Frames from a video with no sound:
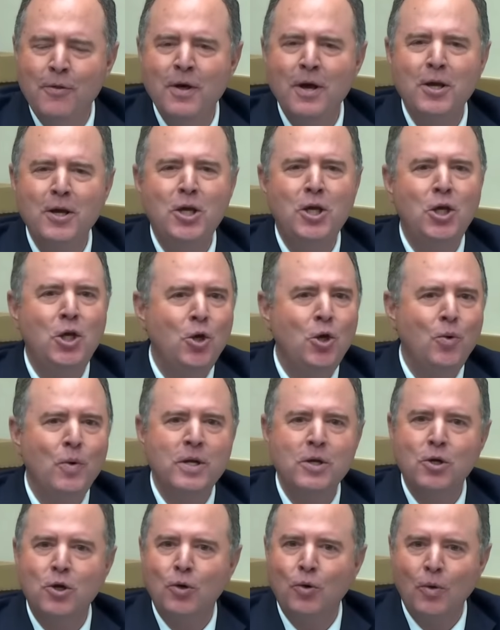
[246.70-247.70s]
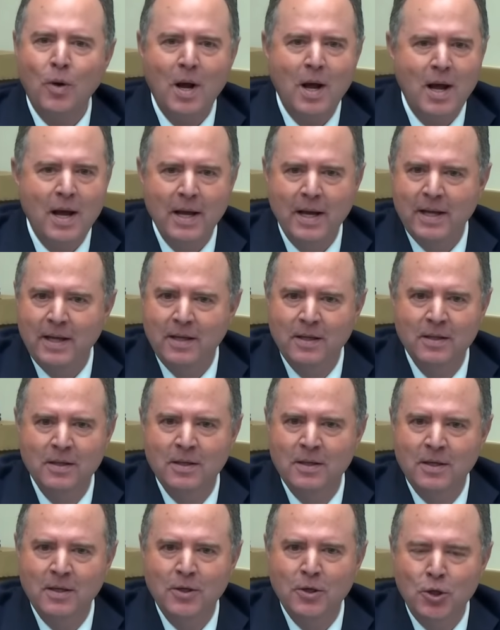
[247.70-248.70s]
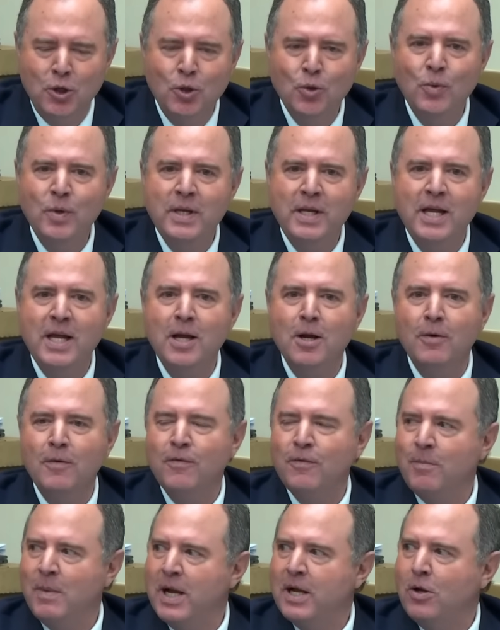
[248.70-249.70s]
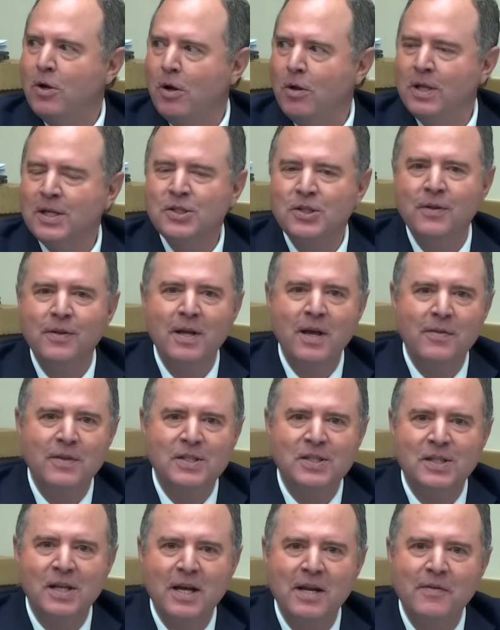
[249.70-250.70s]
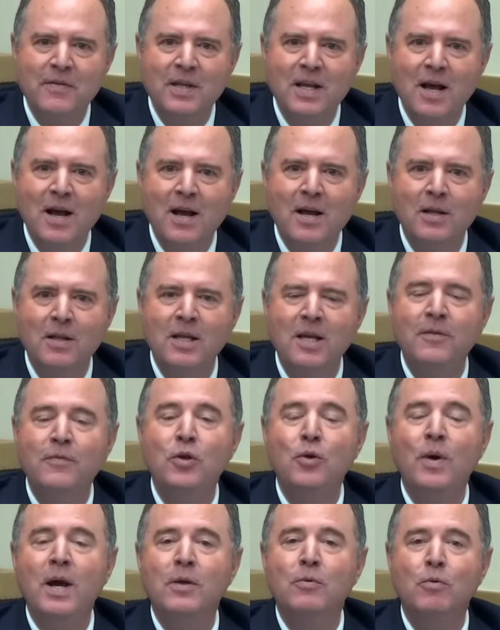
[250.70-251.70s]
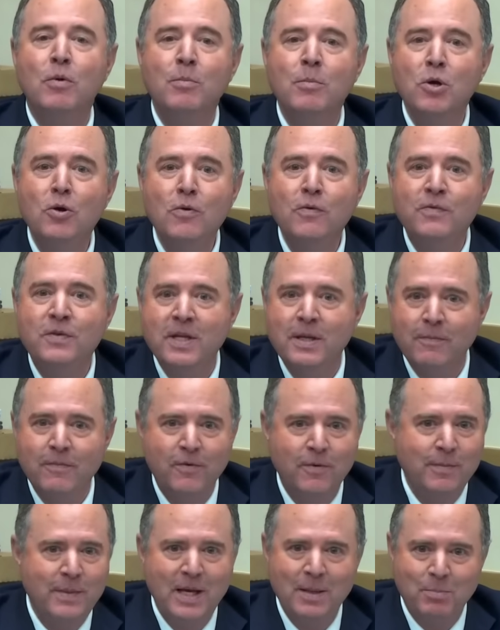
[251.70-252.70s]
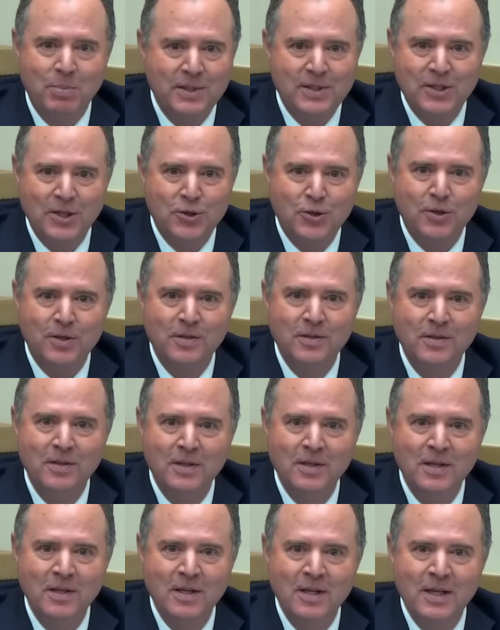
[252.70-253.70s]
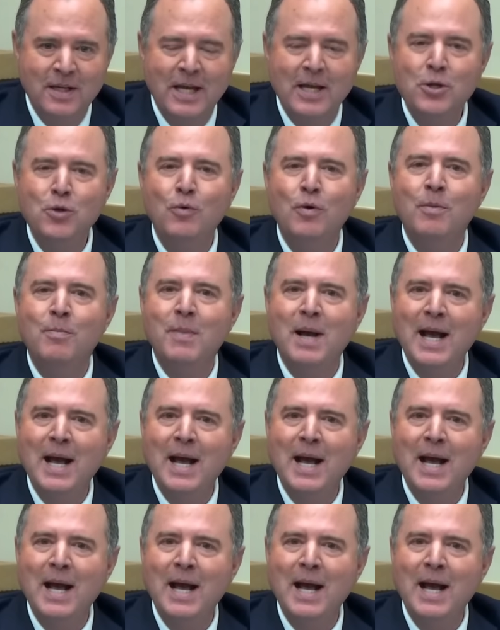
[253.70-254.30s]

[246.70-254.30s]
the hue and cry you would hear from my colleagues on the other side of the aisle if you had removed him from that position? Can you